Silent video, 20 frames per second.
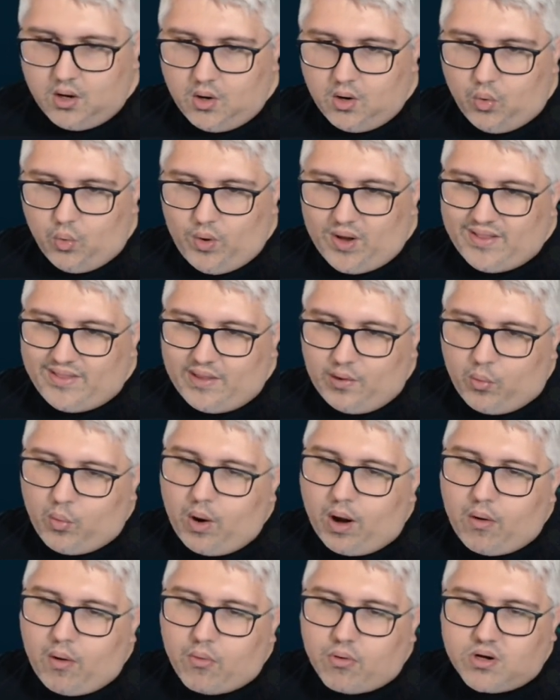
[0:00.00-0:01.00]
When the
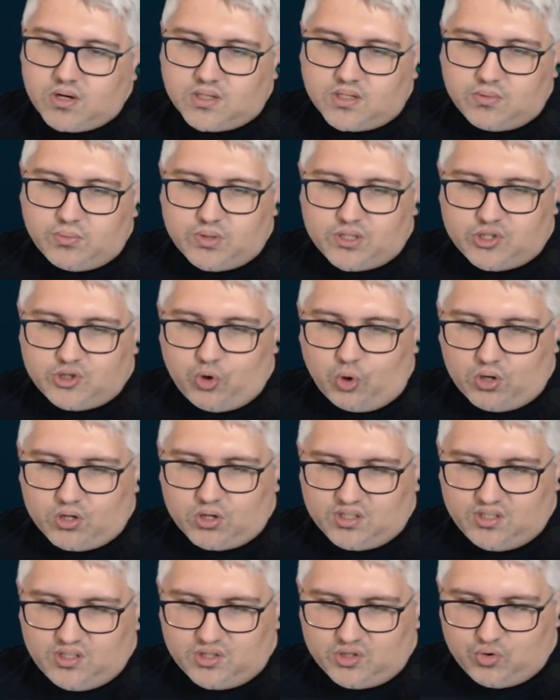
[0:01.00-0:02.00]
wearers restores
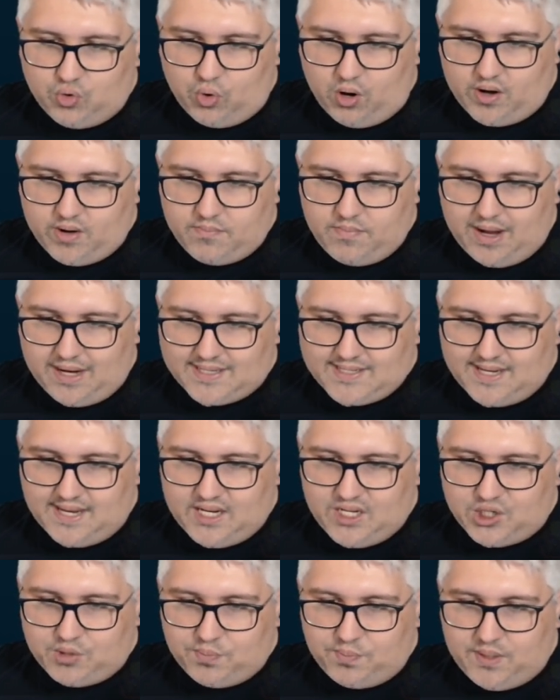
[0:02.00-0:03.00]
destroyed max
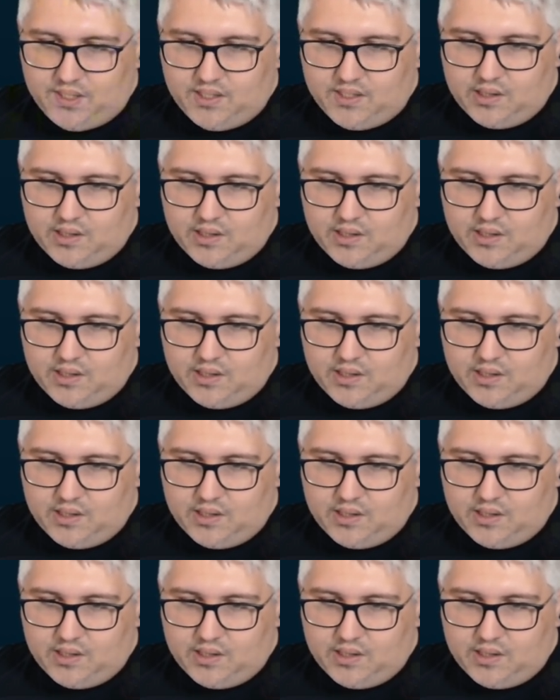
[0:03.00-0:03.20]
HP,